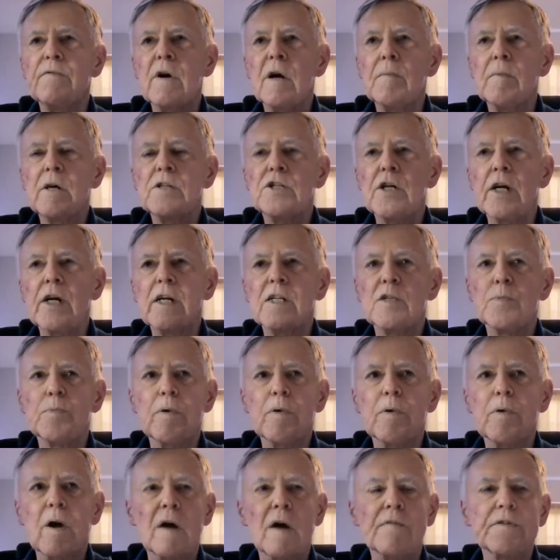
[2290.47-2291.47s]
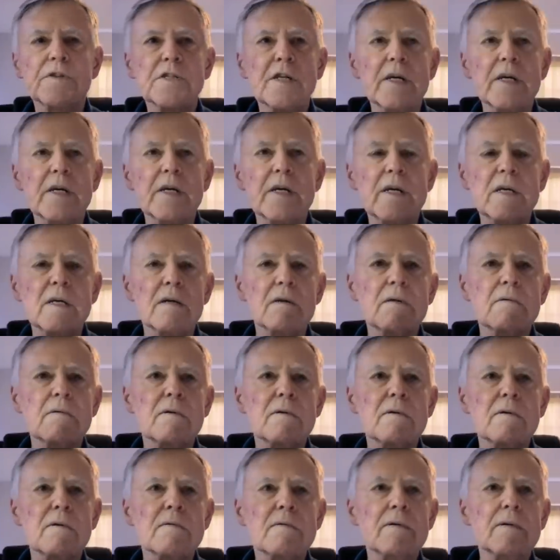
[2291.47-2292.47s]
very much against prophecy
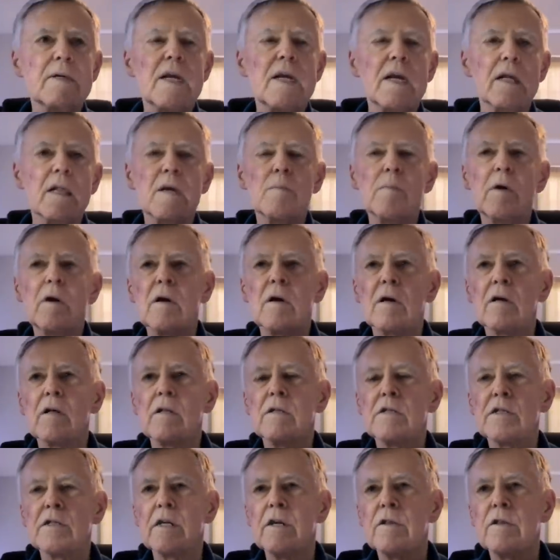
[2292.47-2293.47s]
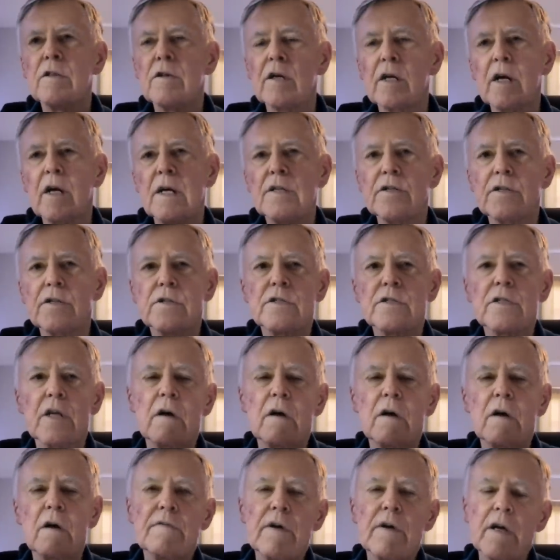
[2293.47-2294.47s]
and healing miracles and other
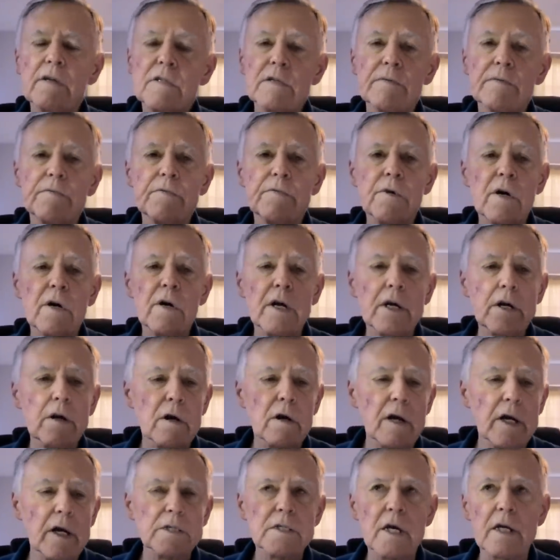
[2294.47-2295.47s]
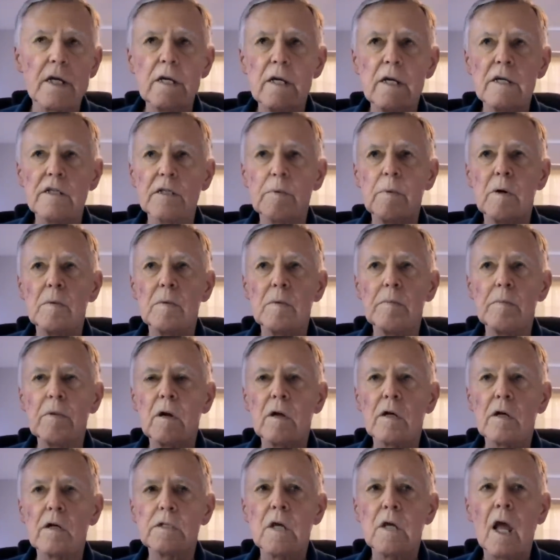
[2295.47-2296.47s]
kinds of stuff. He had some very curious ideas
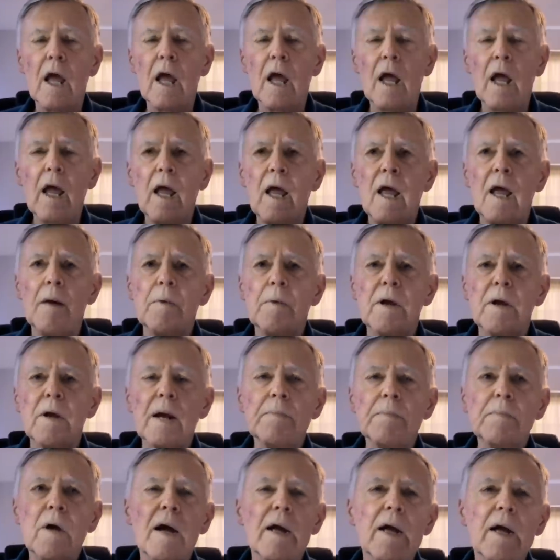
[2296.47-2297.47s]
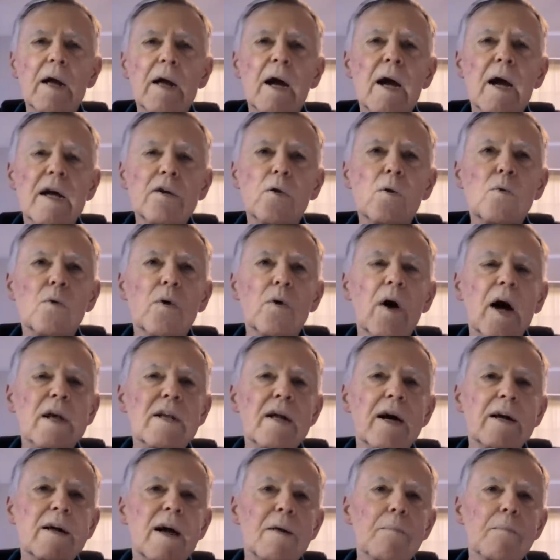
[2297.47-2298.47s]
about miracles. But I'm I, I
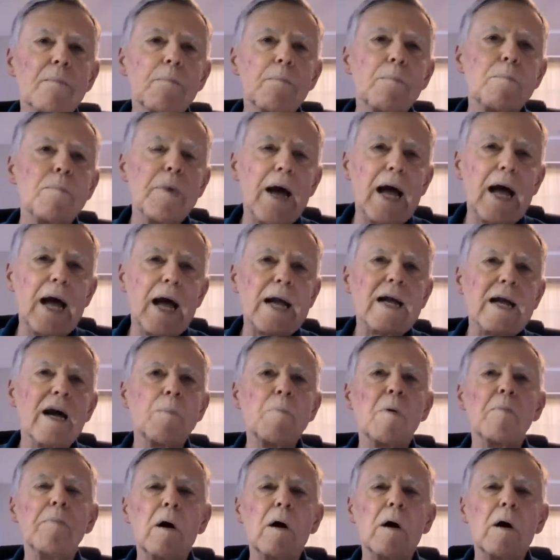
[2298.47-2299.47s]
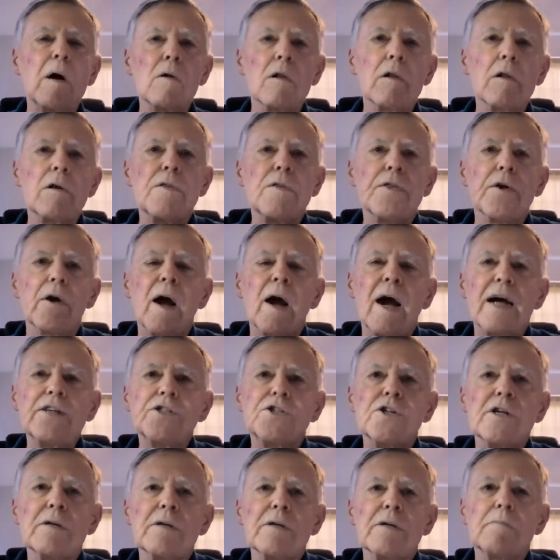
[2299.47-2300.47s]
don't I, I back up about
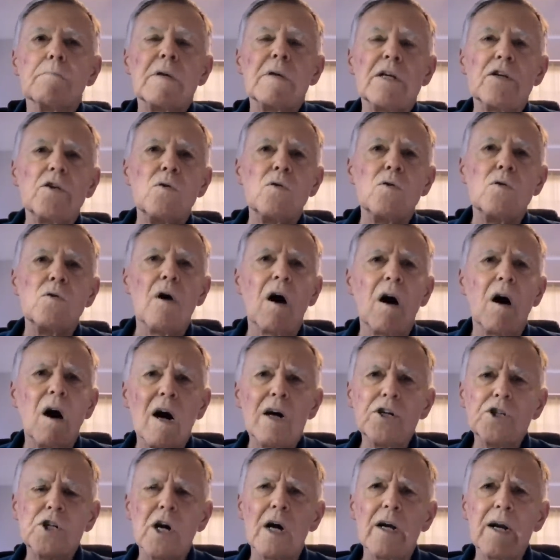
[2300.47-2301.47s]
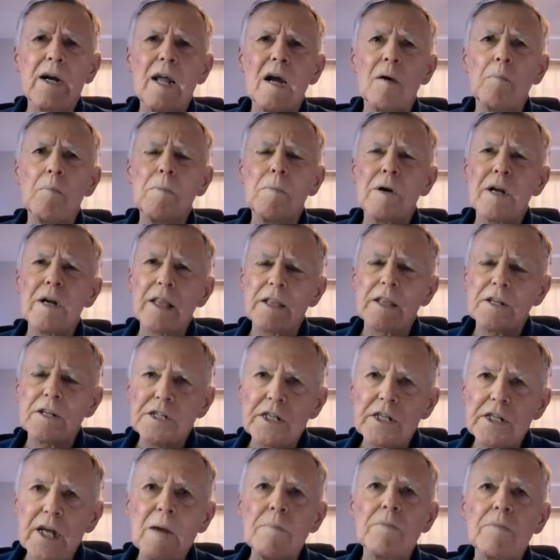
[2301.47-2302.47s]
Luther. I shouldn't be too harsh on him,
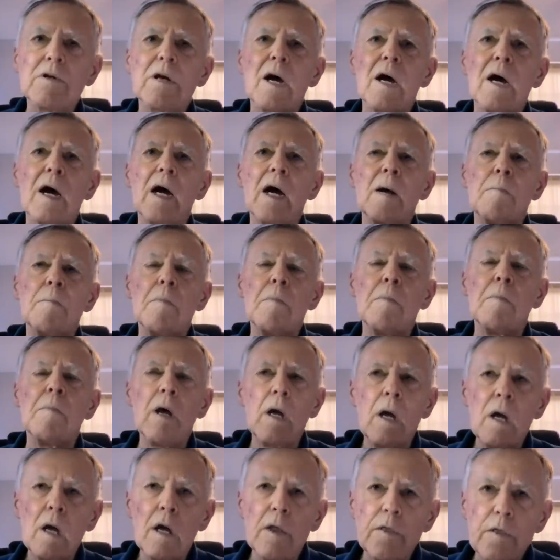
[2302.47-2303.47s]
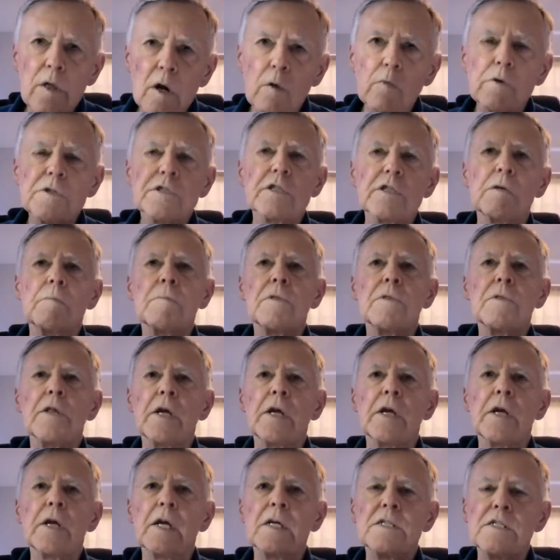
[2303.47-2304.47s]
but at the same time, there were
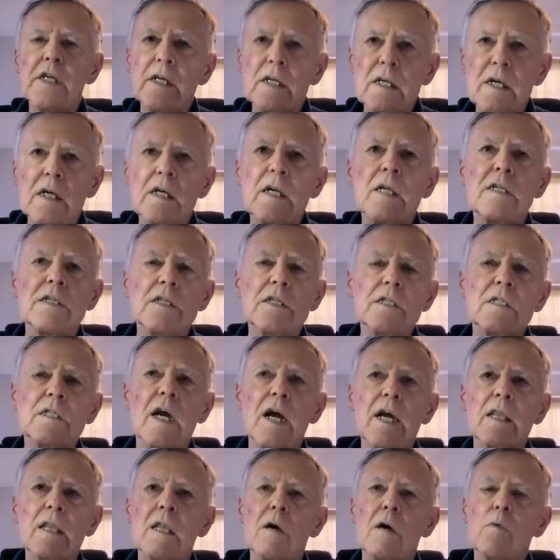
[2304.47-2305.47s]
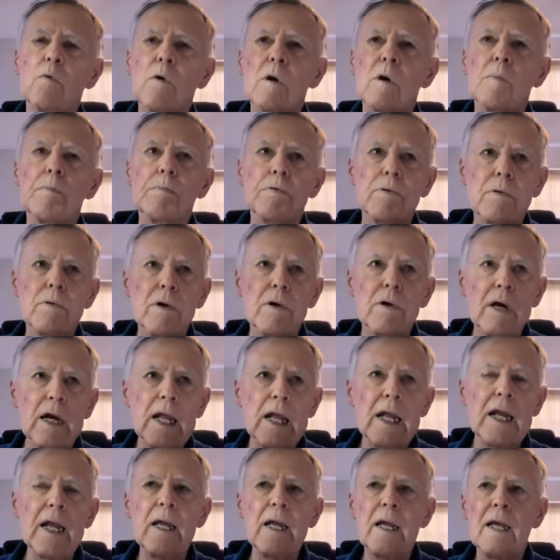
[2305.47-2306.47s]
some things he did and said that were
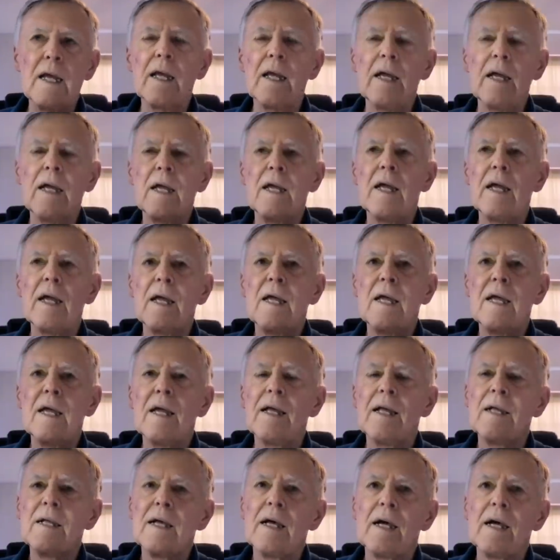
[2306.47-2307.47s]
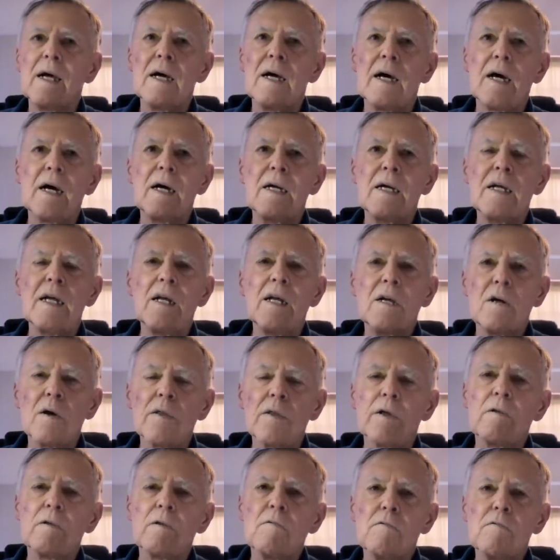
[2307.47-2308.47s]
pretty you
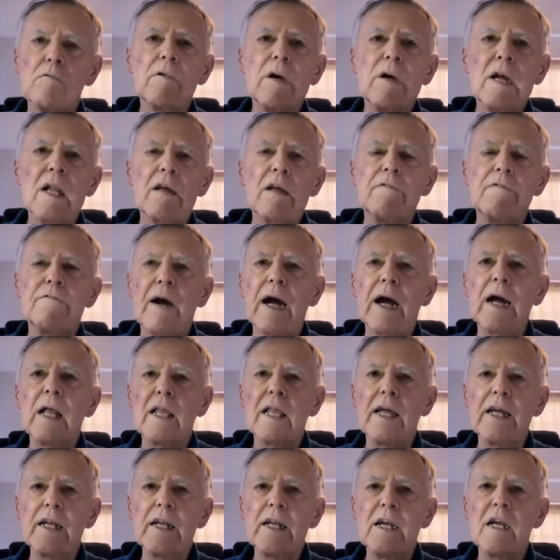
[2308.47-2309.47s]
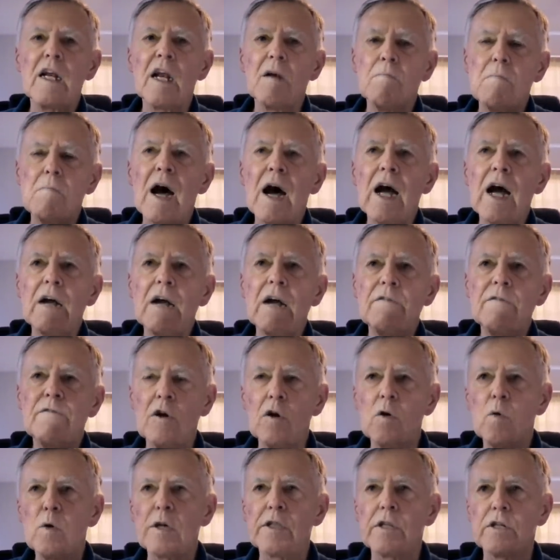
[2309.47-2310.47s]
know that really violated in my
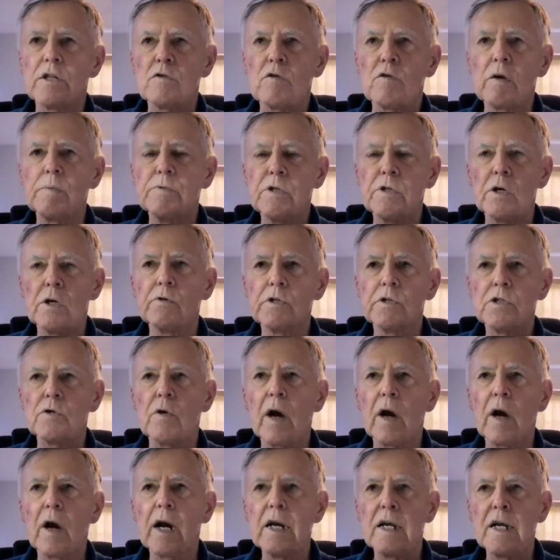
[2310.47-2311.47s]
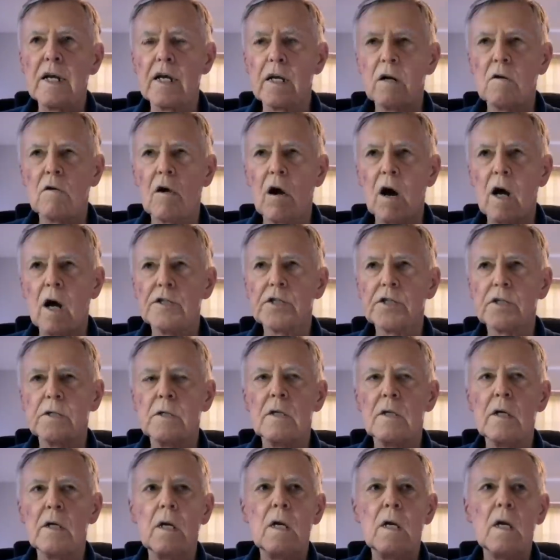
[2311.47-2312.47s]
view what the scripture was trying to get
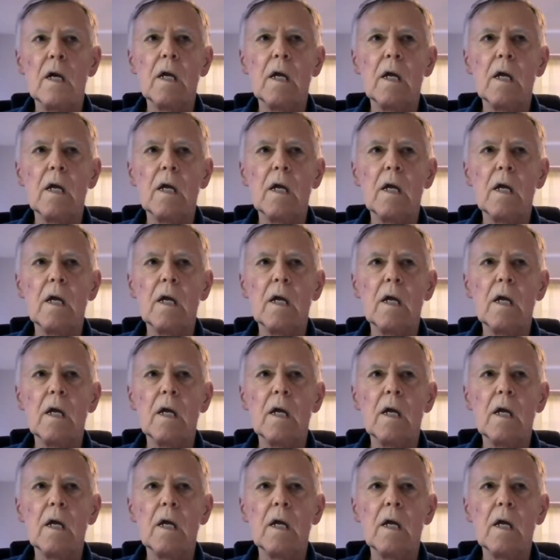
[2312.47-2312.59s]
across